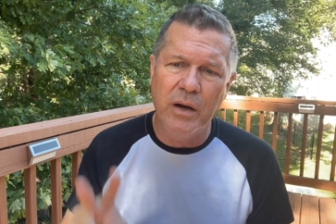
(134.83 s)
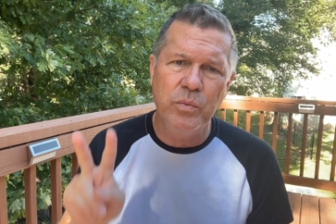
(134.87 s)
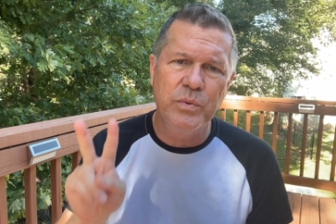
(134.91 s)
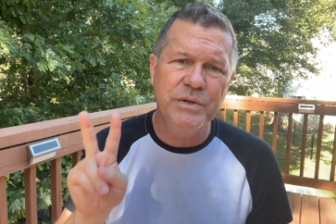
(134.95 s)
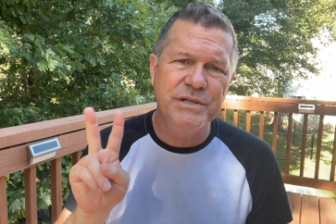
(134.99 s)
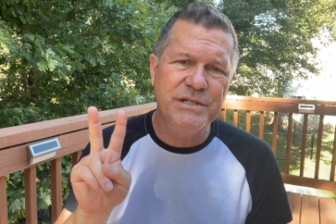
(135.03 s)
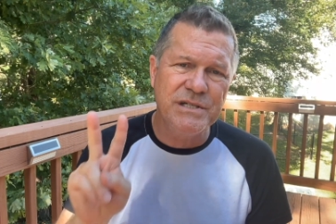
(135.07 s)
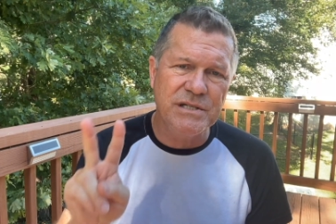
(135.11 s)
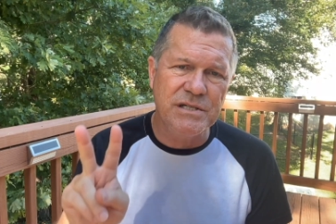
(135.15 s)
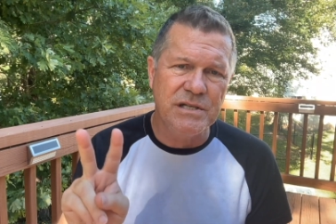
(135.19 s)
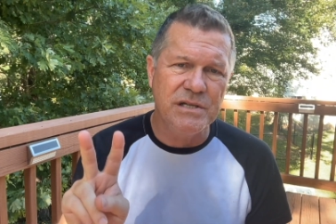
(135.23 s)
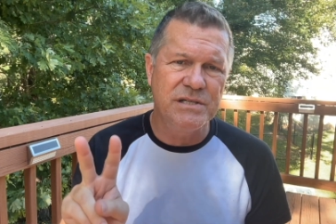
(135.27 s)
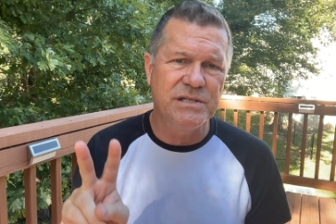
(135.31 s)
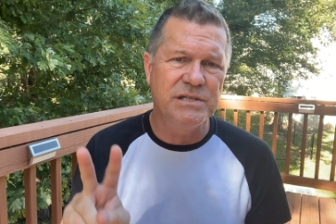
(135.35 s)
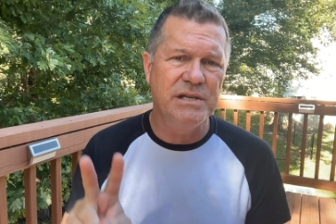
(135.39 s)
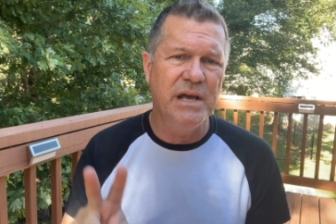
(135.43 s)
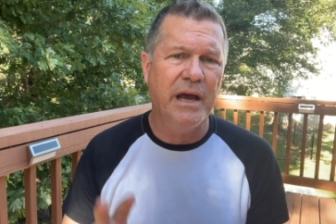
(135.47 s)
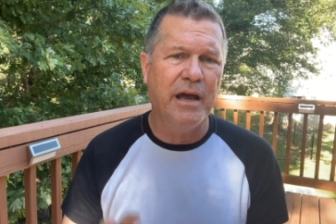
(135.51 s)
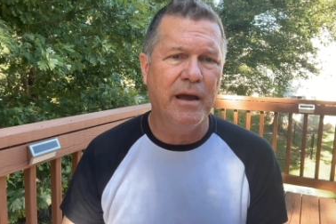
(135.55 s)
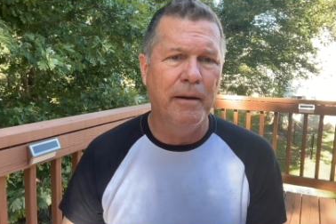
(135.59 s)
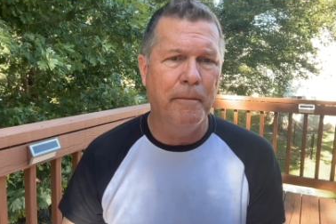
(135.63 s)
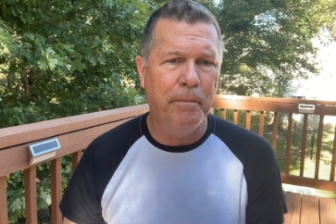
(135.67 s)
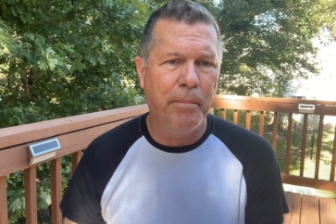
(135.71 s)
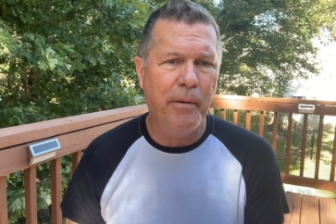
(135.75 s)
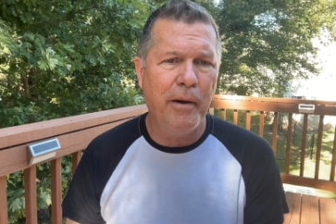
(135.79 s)
which is a
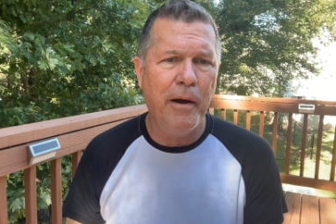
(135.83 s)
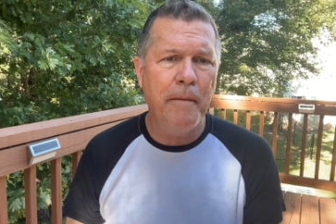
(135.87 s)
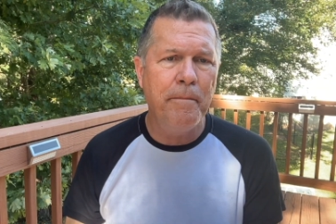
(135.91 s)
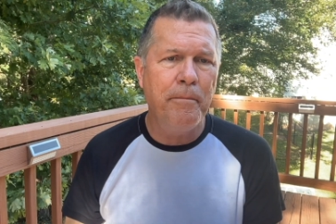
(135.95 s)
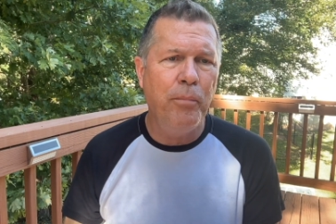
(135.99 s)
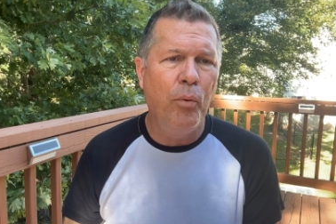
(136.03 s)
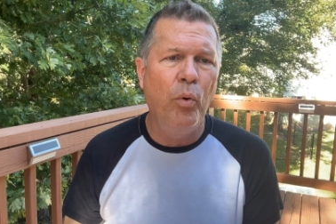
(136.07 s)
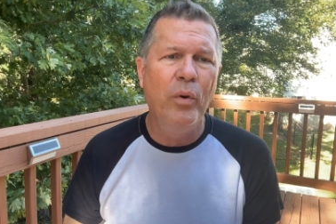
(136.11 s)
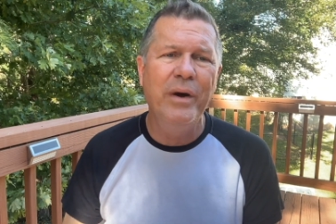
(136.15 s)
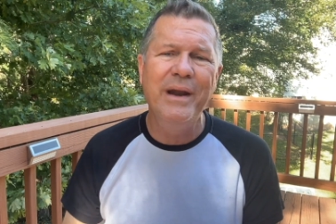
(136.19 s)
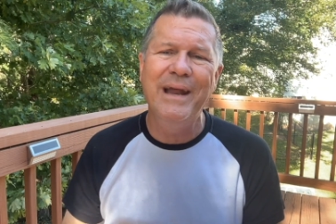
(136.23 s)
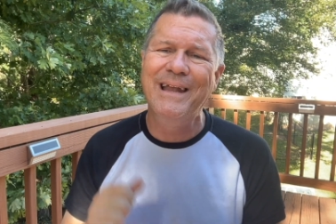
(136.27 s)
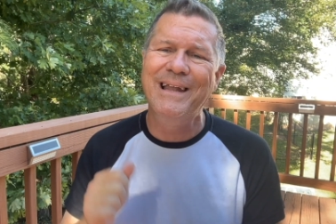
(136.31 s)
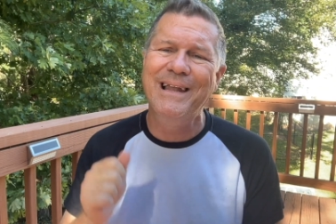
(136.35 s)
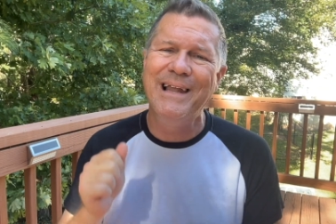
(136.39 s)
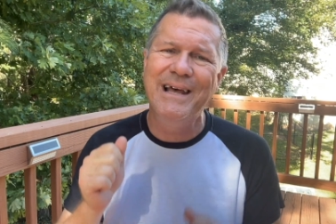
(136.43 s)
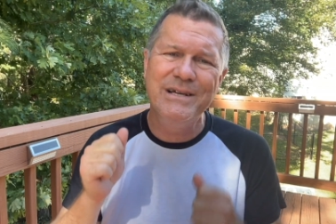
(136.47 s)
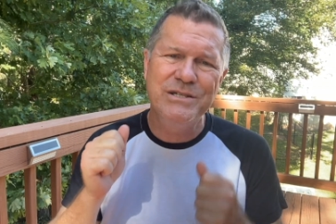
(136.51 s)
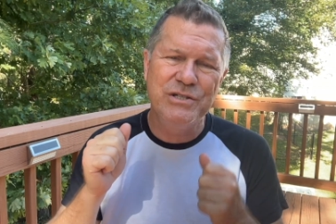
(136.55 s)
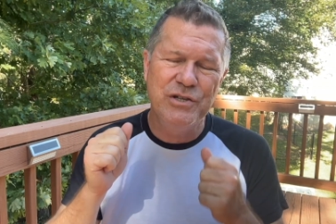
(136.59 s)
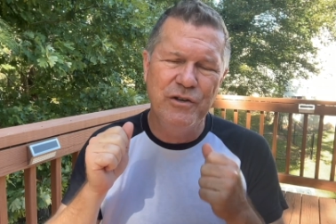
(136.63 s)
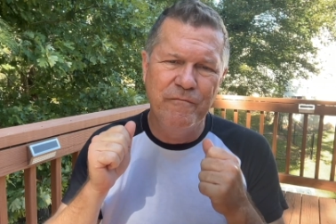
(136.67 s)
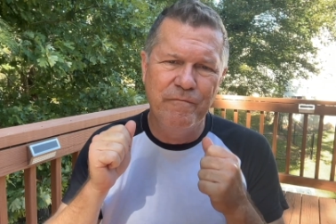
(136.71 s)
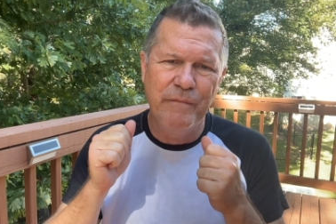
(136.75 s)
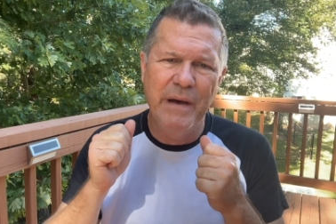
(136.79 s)
second prayer point,
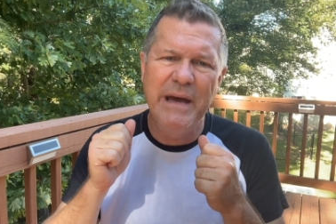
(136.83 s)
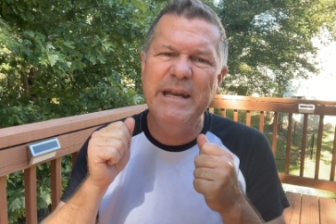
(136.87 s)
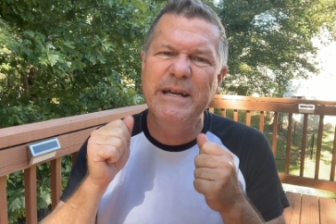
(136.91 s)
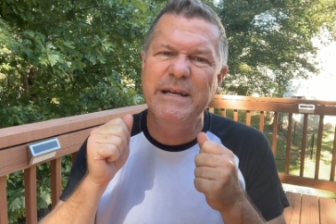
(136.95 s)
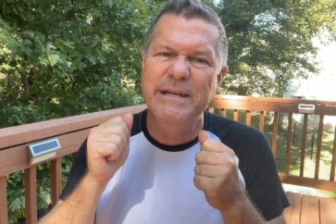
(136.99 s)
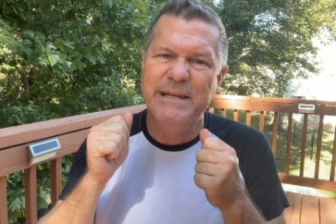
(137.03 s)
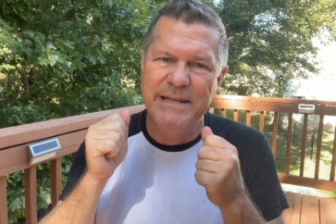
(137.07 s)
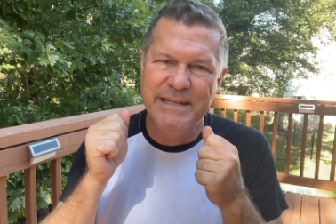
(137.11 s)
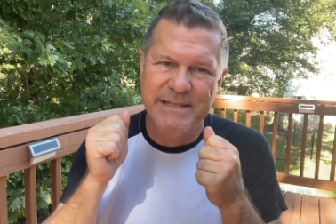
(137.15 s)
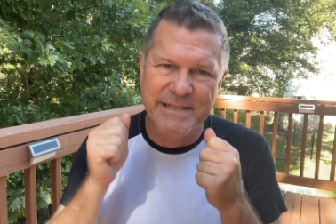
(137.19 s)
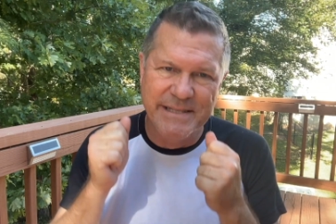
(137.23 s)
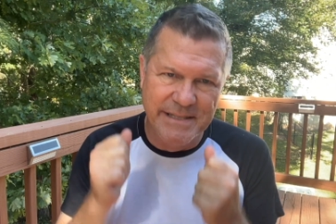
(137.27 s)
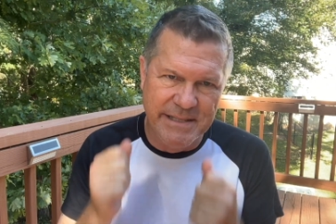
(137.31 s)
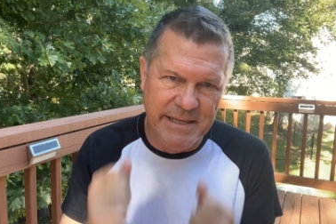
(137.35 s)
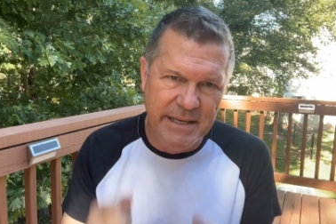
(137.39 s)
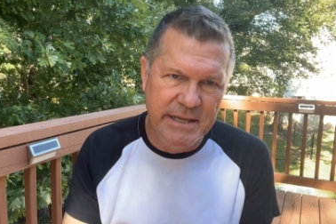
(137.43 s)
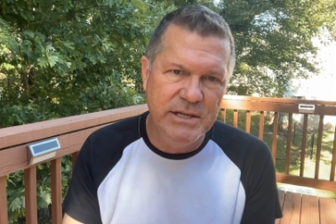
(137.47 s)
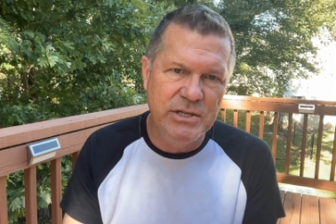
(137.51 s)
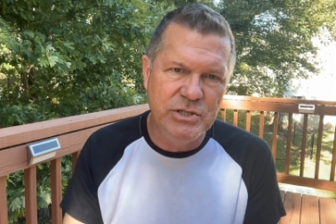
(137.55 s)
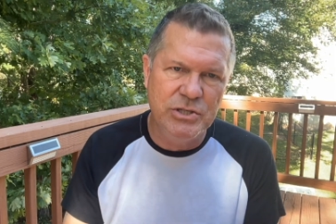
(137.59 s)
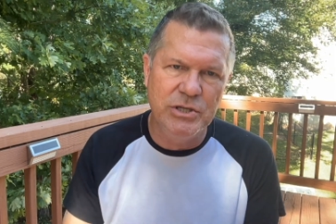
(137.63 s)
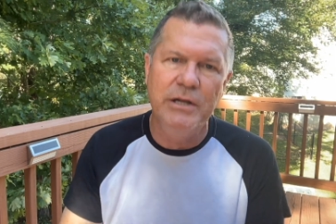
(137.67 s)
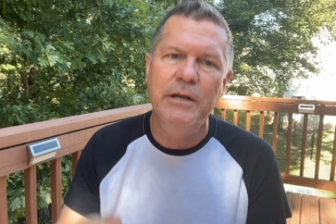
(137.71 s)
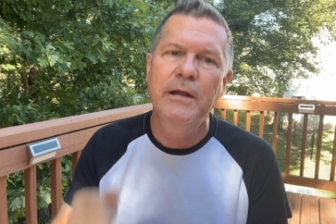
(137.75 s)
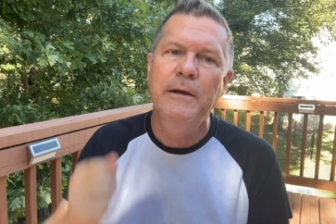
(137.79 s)
unless you've made a
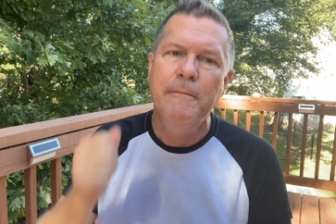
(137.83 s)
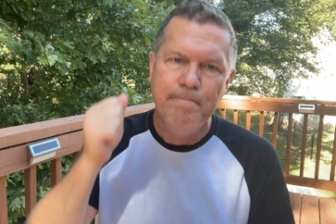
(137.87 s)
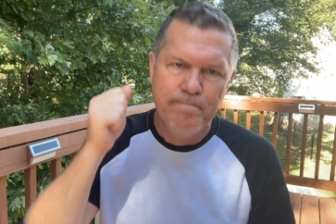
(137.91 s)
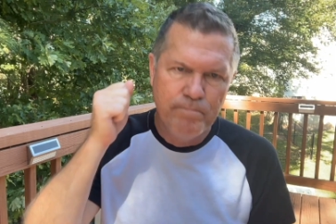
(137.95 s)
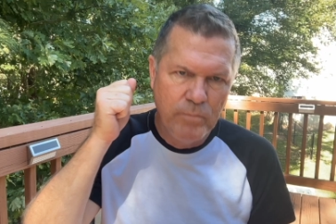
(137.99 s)
decision.